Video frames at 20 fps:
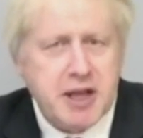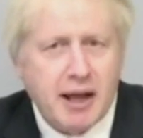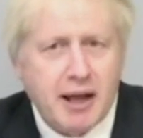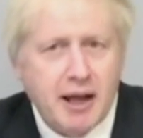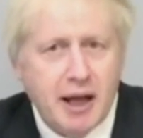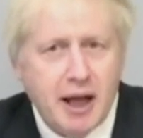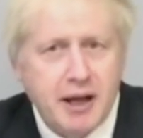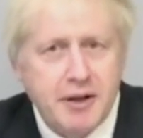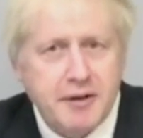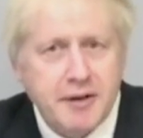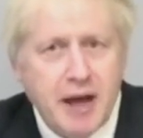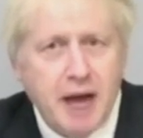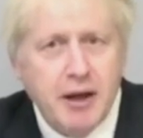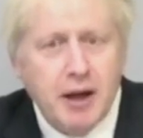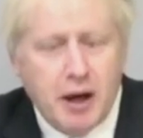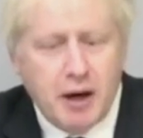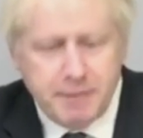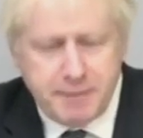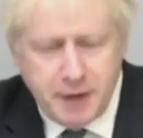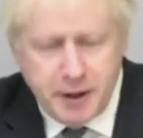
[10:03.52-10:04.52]
satellites and
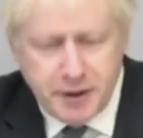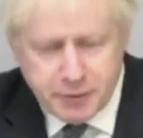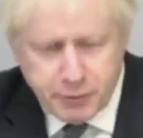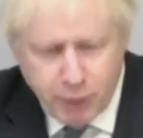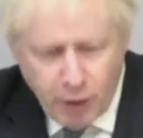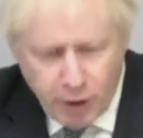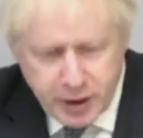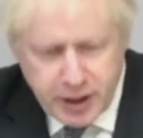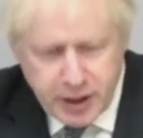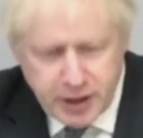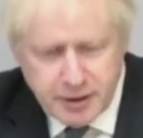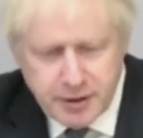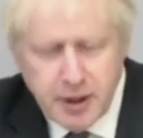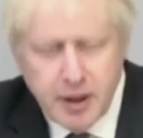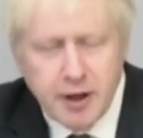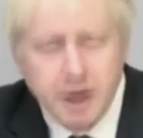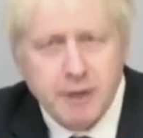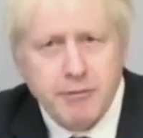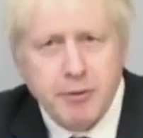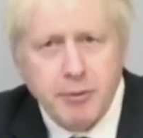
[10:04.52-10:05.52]
our first rocket
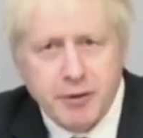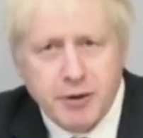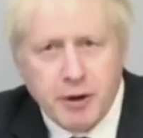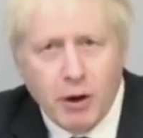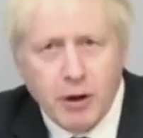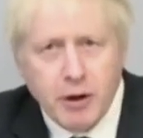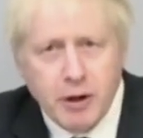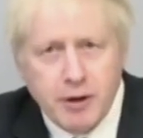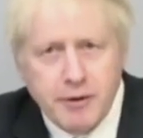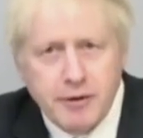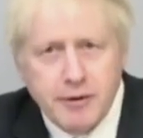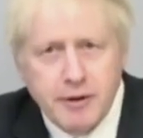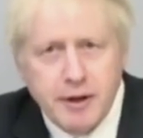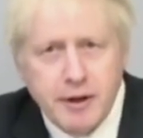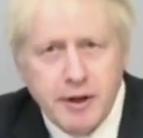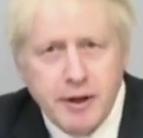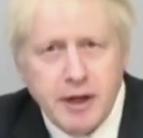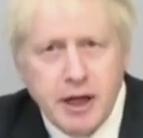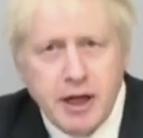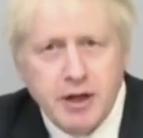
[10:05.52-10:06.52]
from Scotland
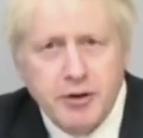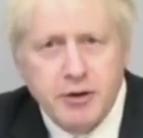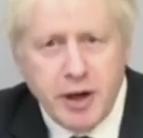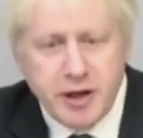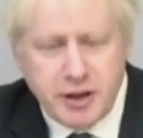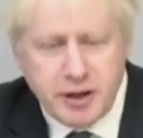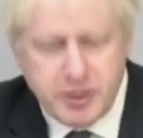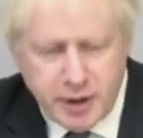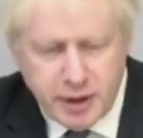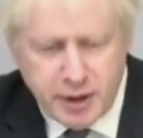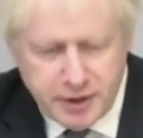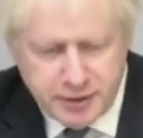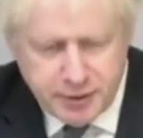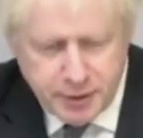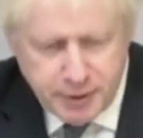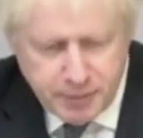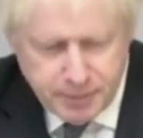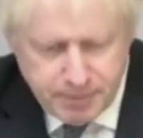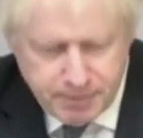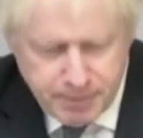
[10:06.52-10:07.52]
in twenty twenty-two.